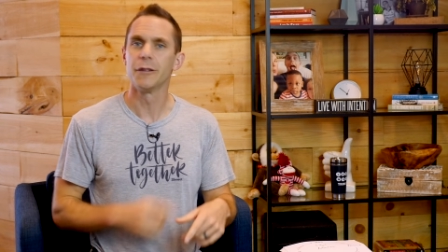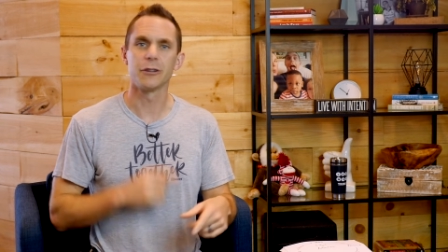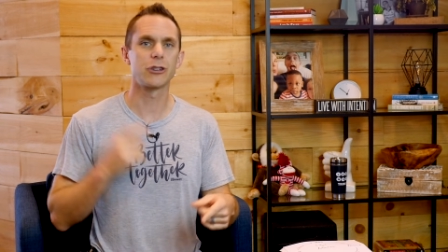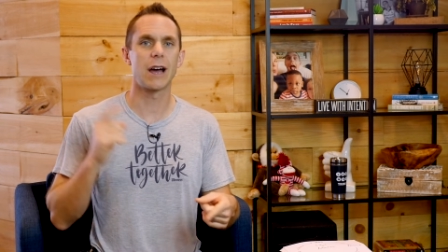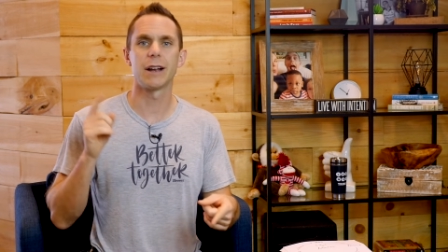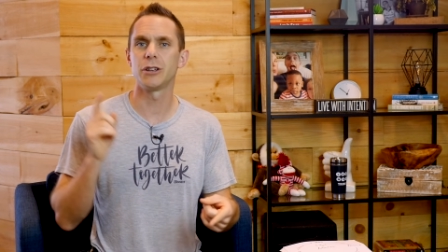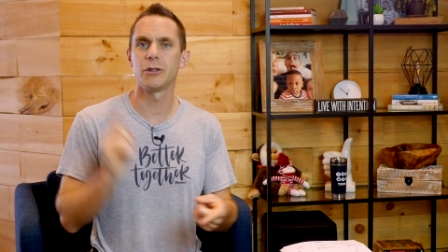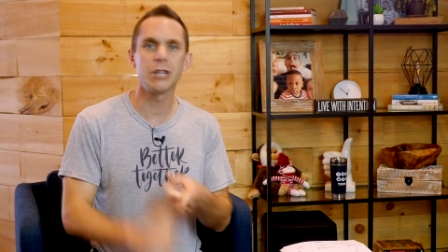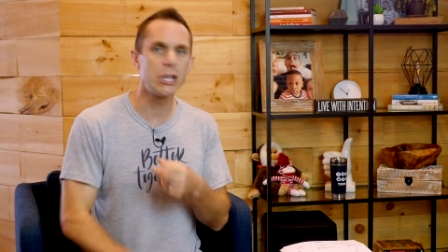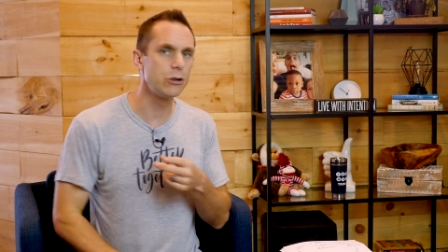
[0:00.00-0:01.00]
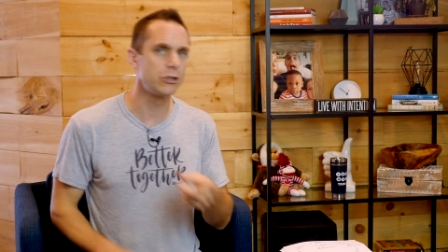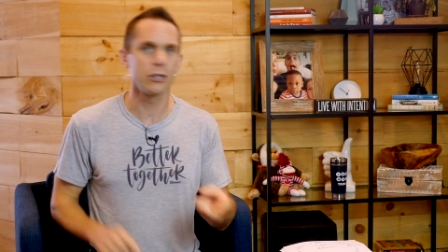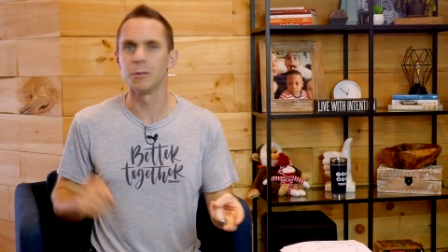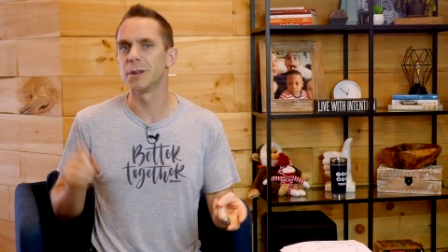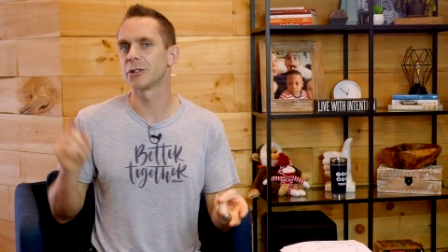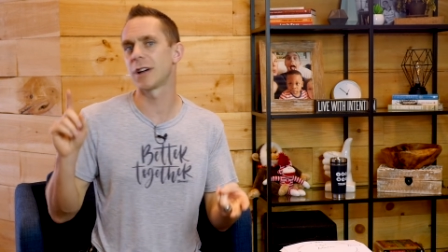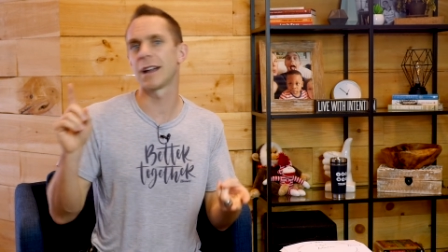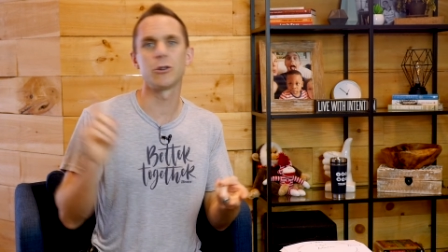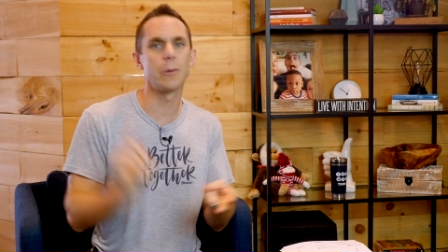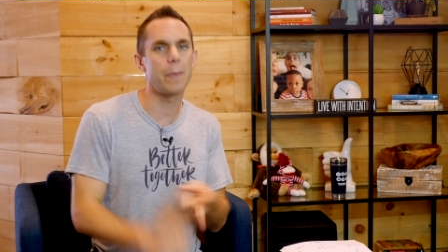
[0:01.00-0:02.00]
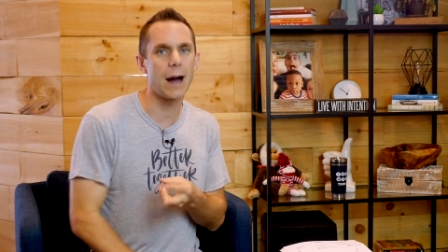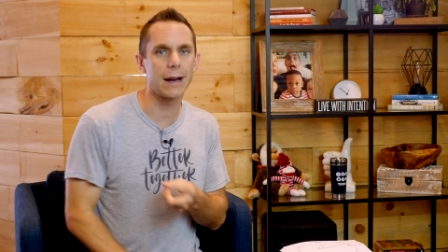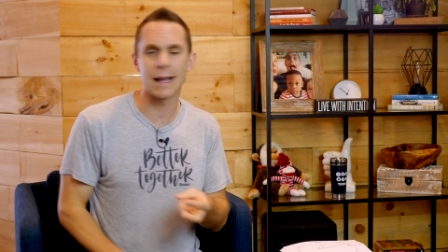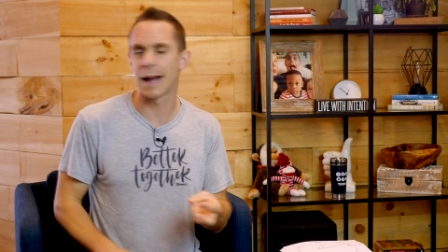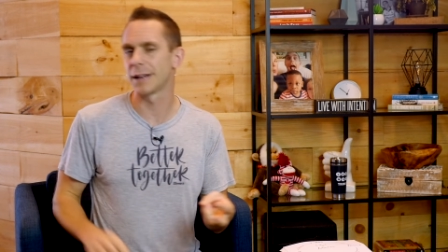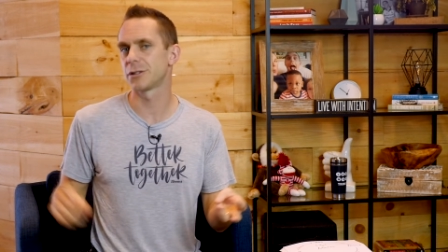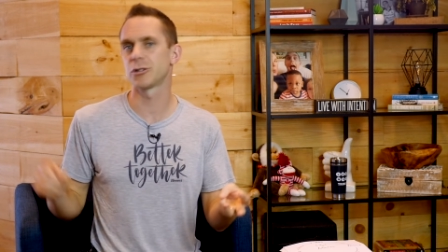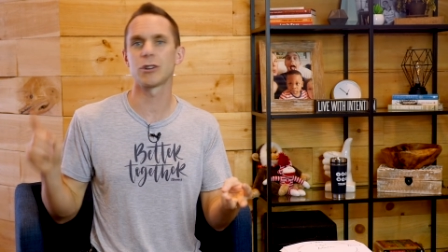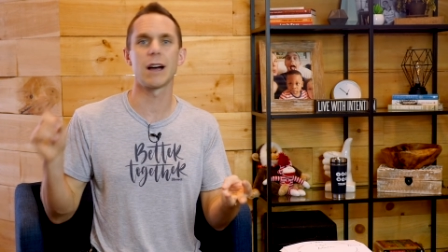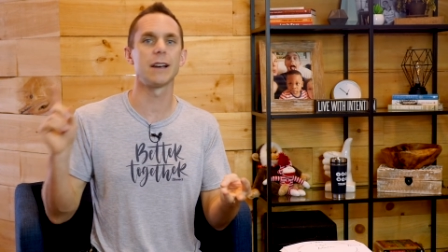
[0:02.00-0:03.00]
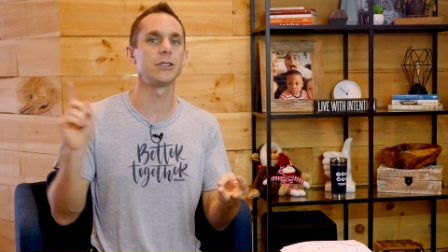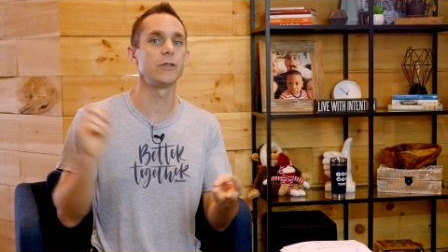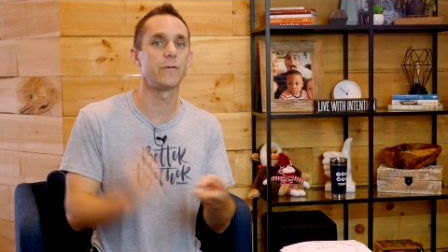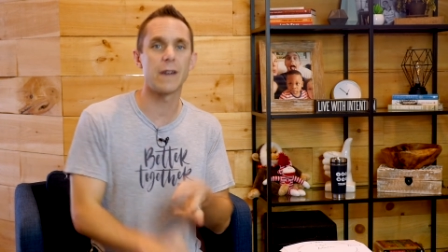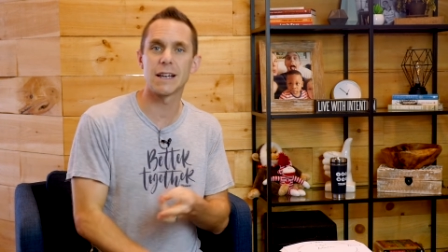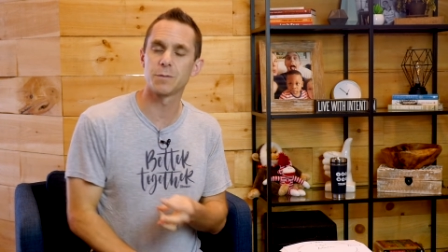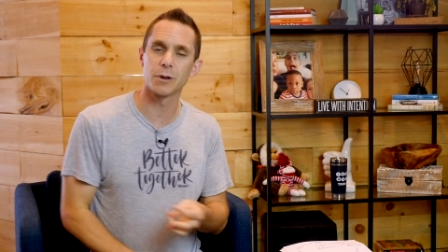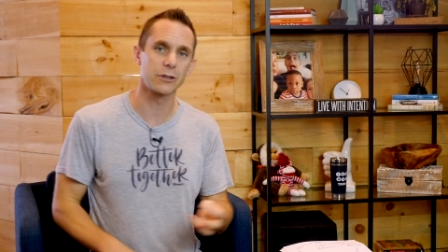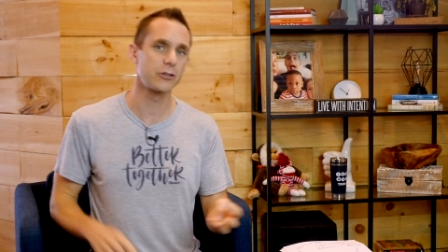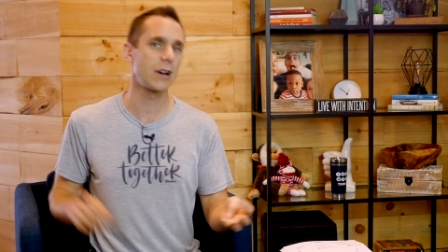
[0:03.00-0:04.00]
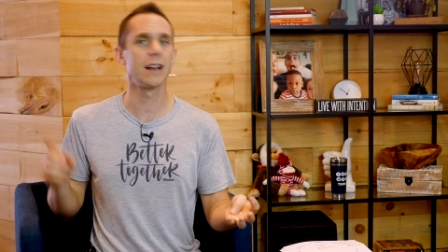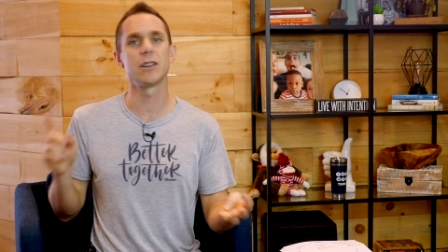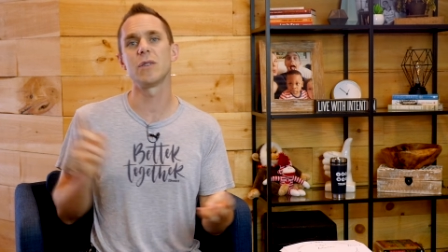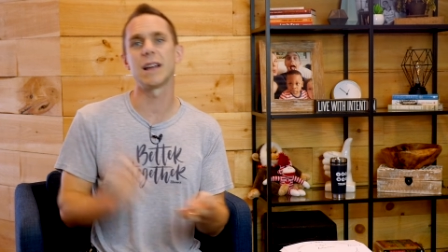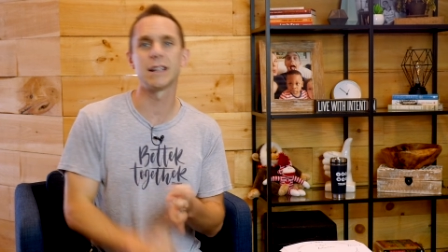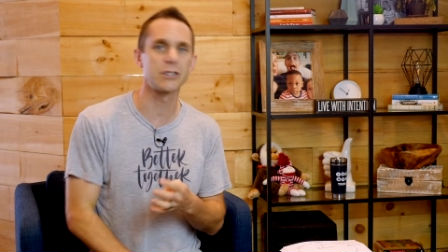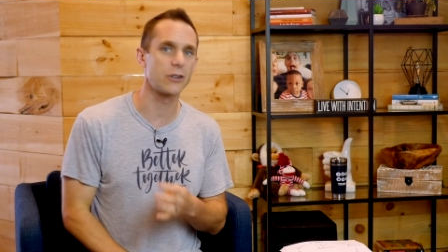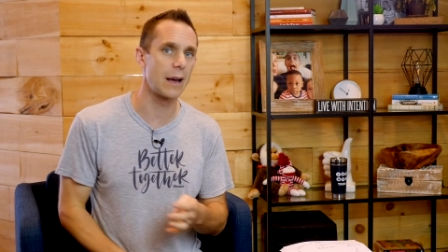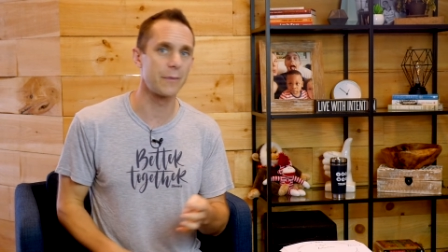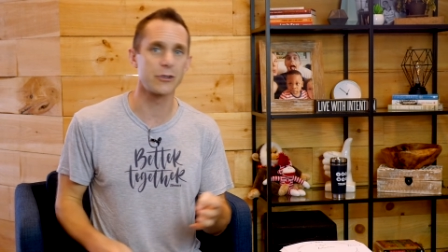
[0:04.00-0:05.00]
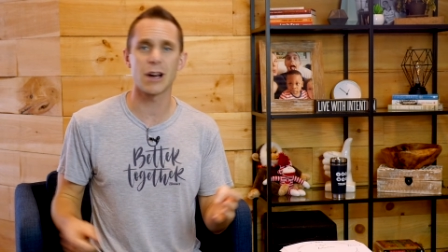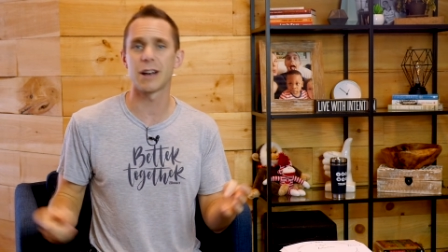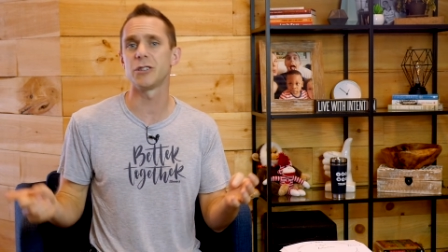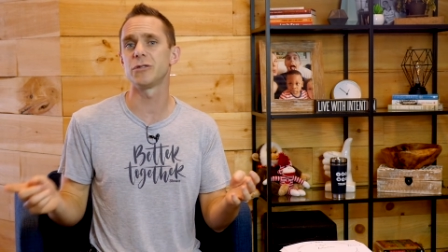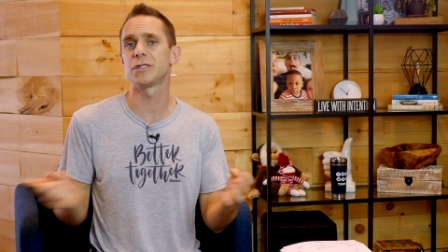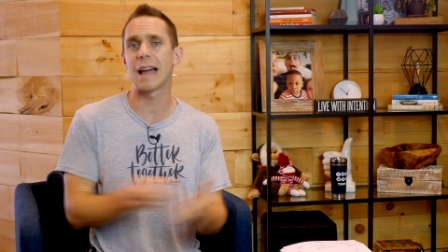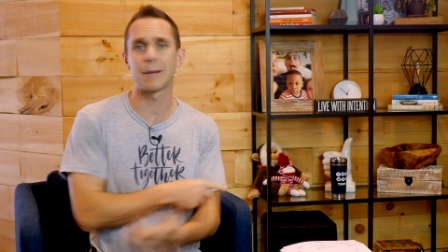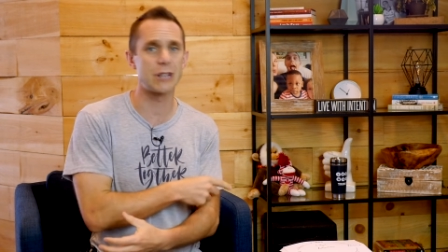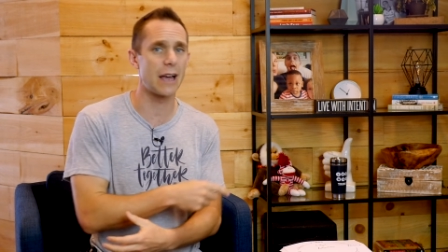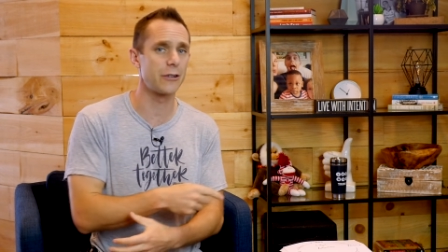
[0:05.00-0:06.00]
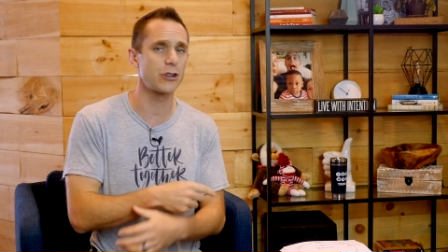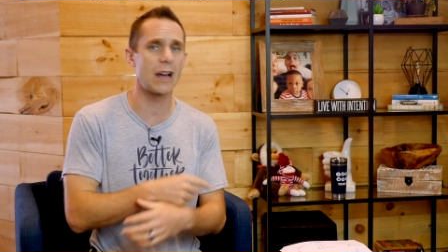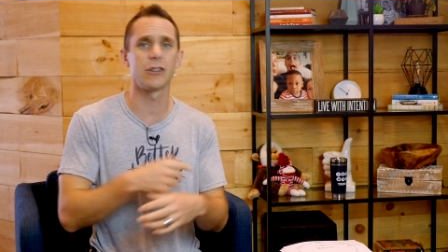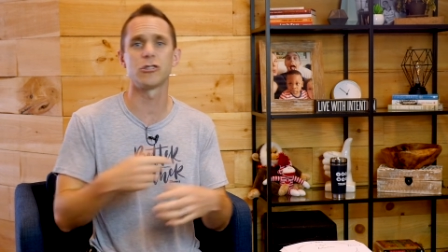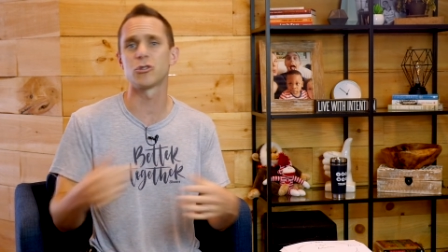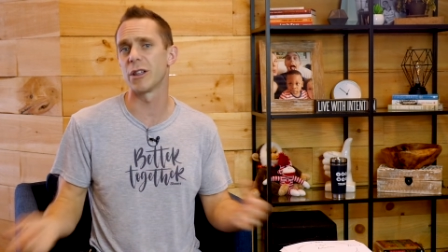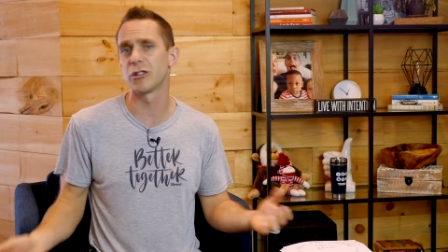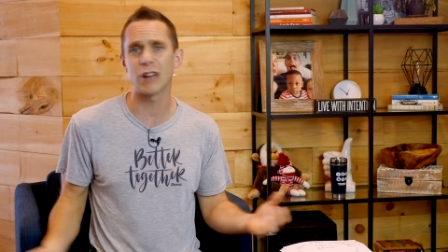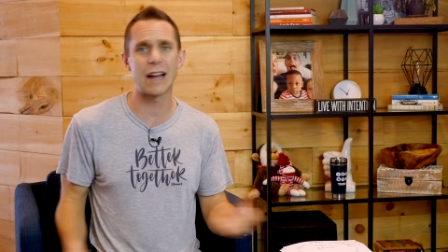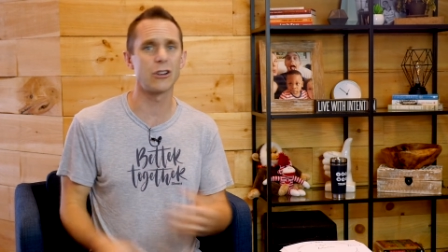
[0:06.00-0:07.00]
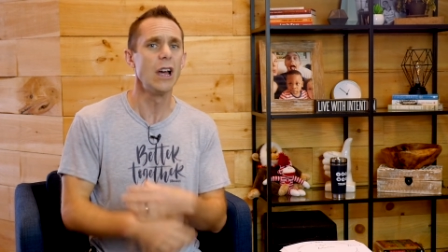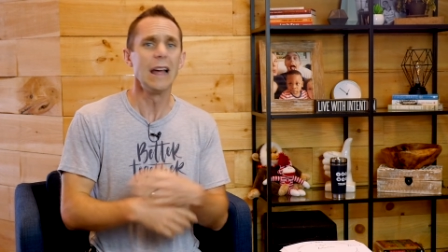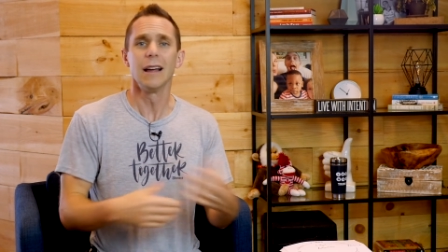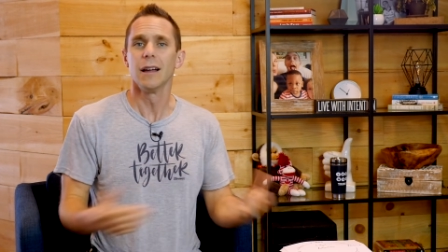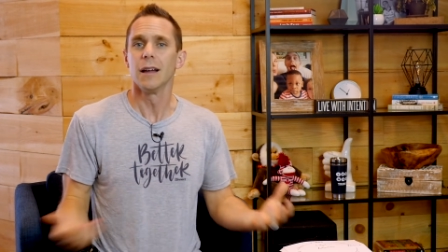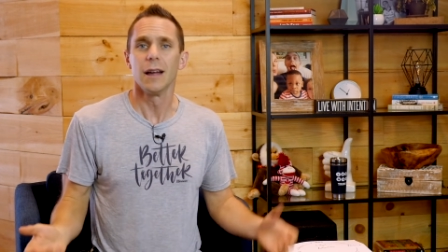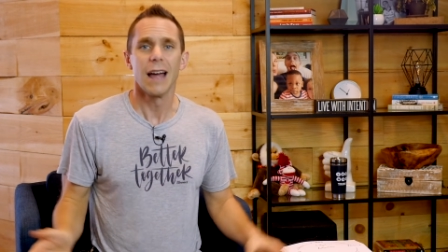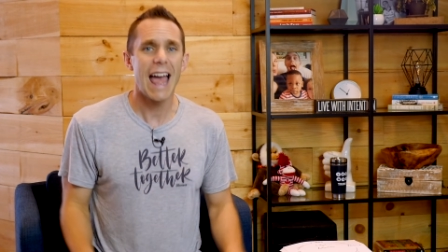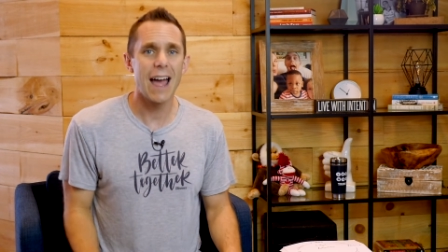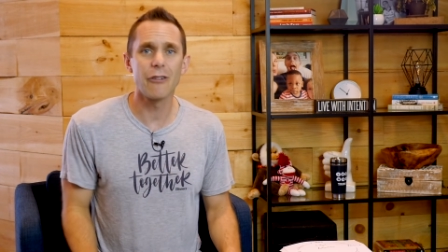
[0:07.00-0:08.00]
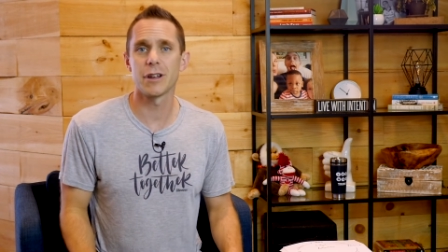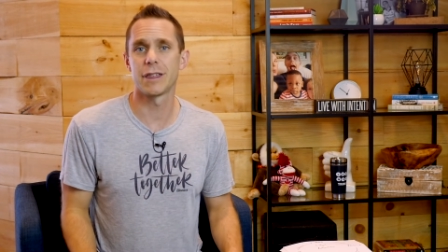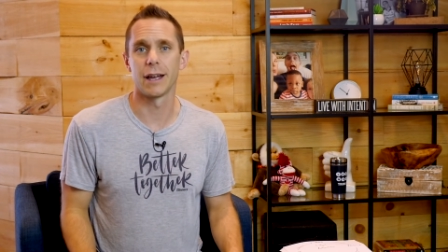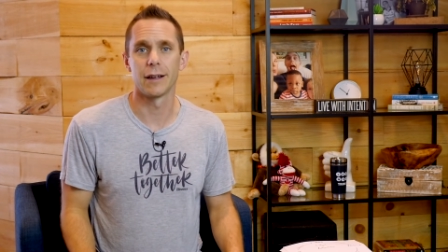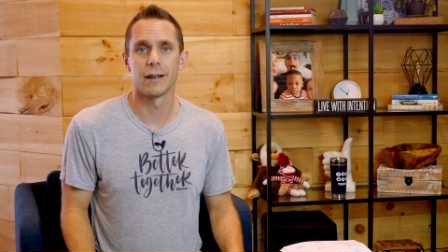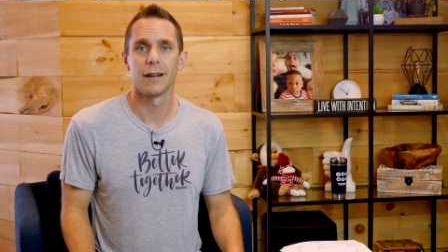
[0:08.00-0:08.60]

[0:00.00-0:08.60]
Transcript: They're trying to do the YouTube, and they're trying to do a podcast, they're trying to do Facebook, they're trying to do Instagram, they're trying to do Snapchat, they're trying to do Twitter, they're trying to do everything,